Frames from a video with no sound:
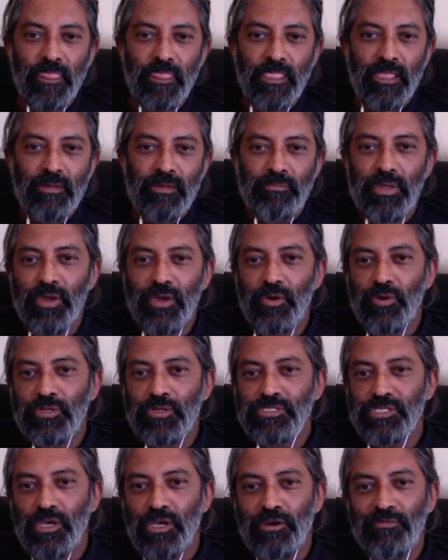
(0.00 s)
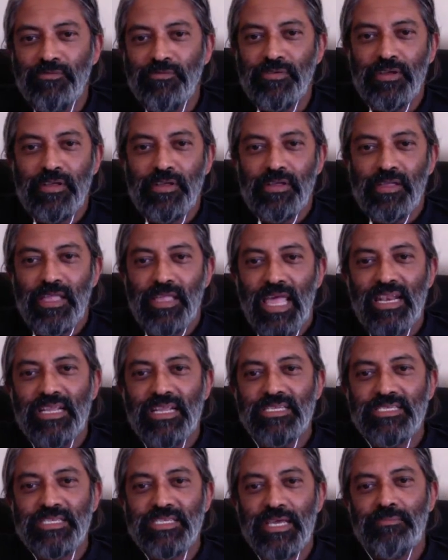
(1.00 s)
because of an
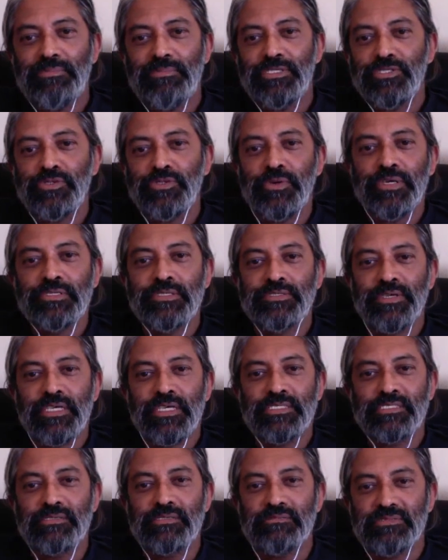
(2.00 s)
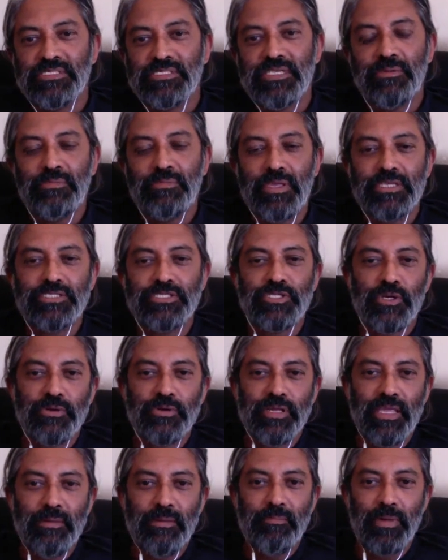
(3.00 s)
attempt to address some
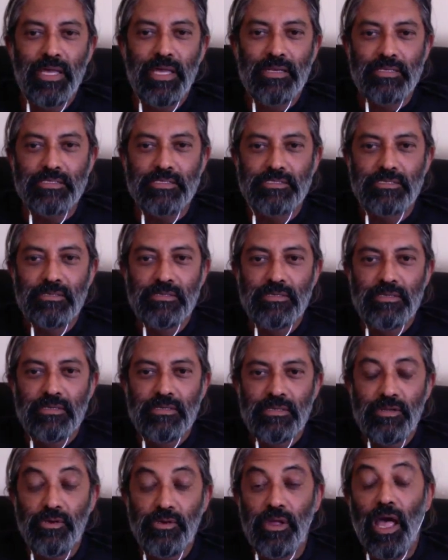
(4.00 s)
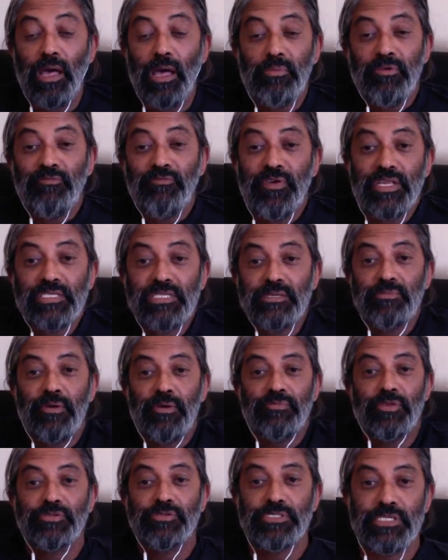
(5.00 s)
historic imbalance. Look, I'm a victim
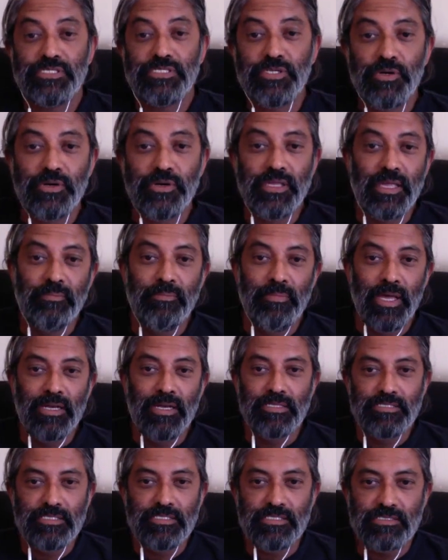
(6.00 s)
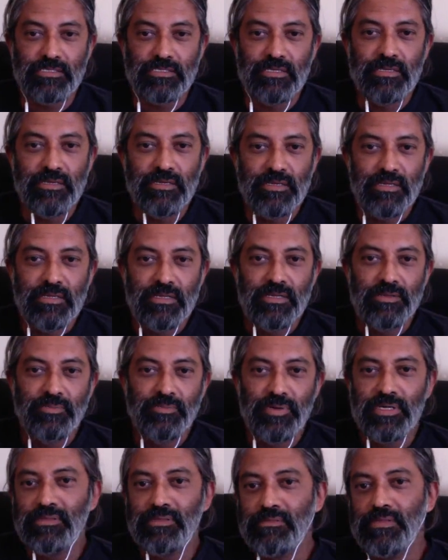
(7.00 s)
of those historic imbalances.
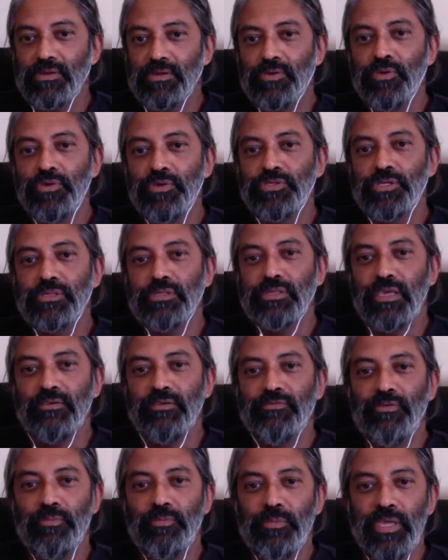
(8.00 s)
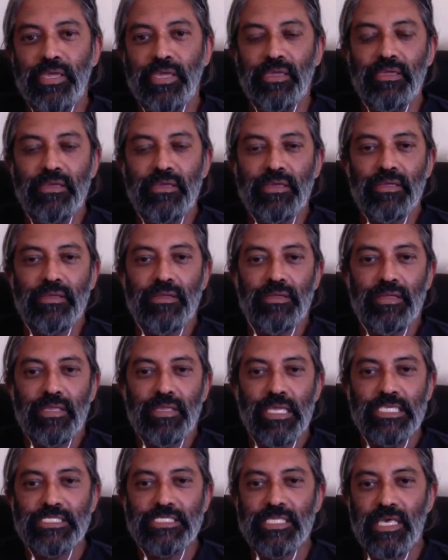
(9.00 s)
But the crucial thing for me
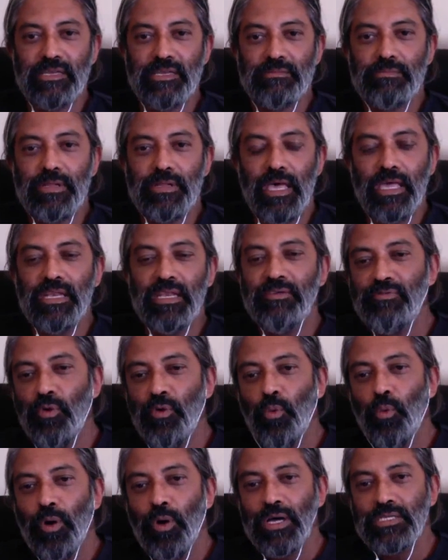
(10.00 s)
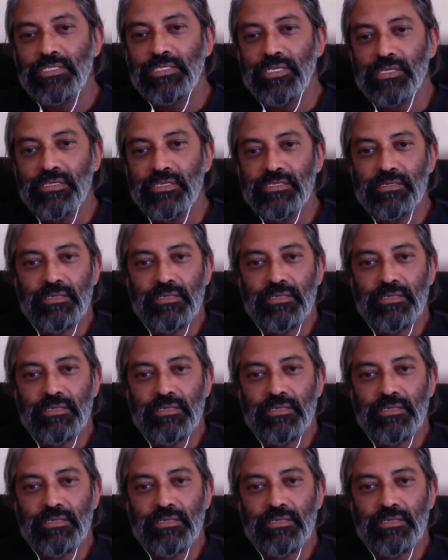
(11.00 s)
is that I never wanted